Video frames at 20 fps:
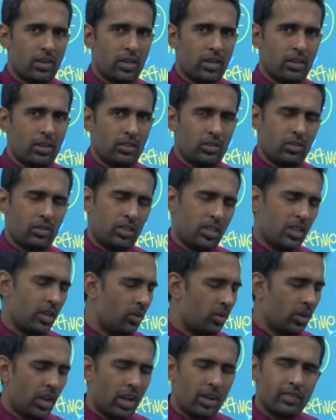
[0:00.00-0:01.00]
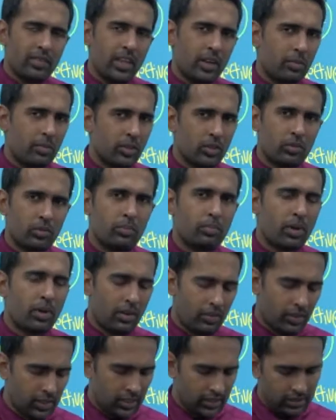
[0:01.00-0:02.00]
Right. So they don't have that much of
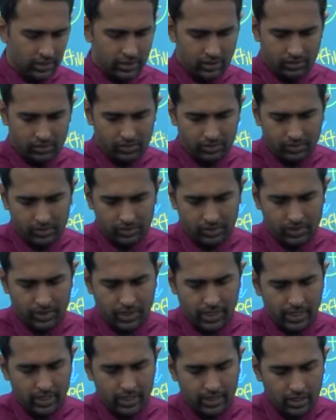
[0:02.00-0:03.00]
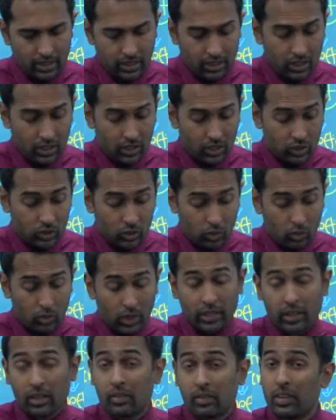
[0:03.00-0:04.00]
power. Right. So
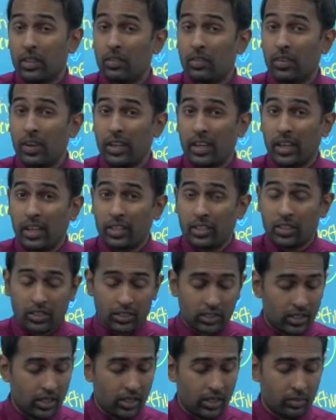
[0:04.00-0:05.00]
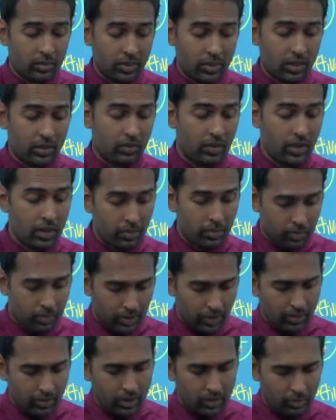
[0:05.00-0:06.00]
whatever the financial statement we
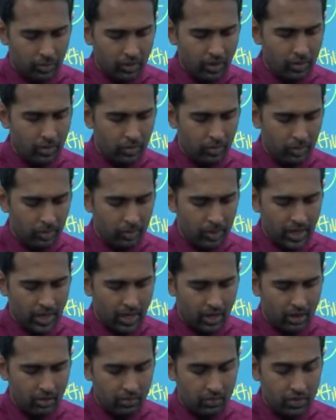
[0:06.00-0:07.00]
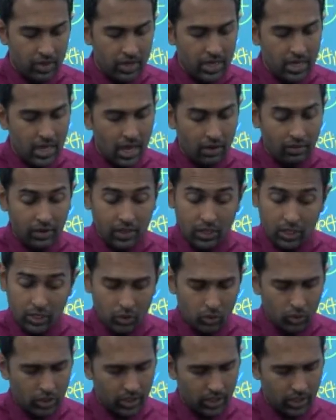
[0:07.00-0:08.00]
prepare, we have a
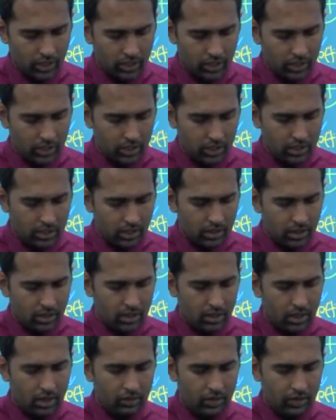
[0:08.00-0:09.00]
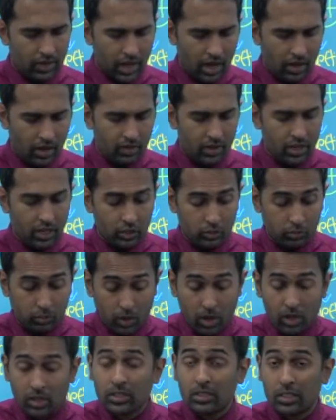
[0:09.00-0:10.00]
duty. Right. We have a
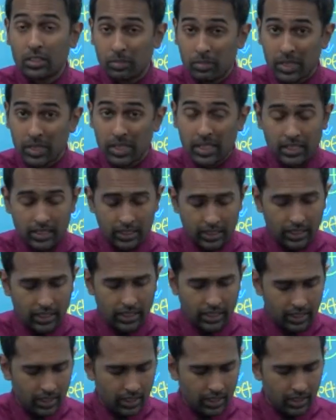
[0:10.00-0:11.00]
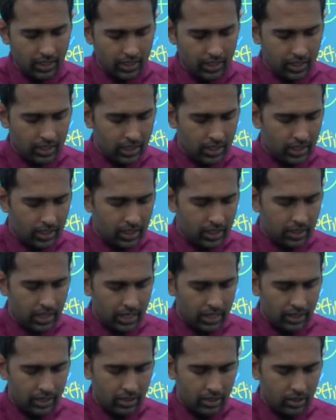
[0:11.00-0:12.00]
responsibility
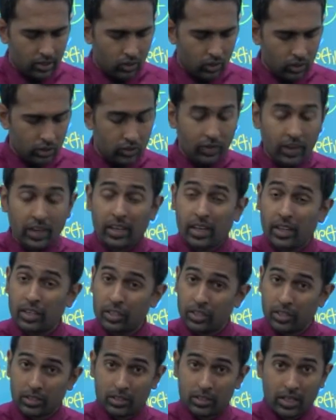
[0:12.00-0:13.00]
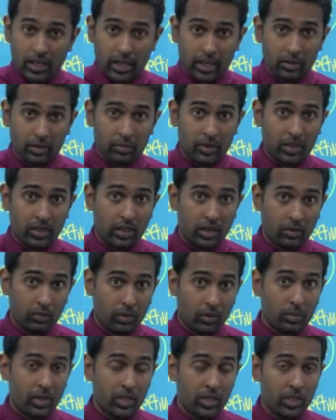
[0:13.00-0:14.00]
that those financial statement
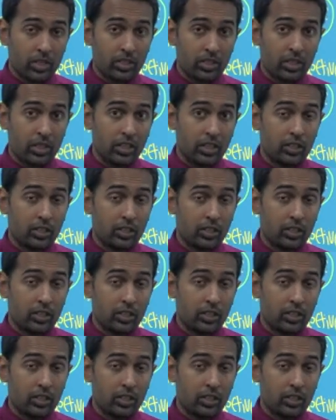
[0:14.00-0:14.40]
information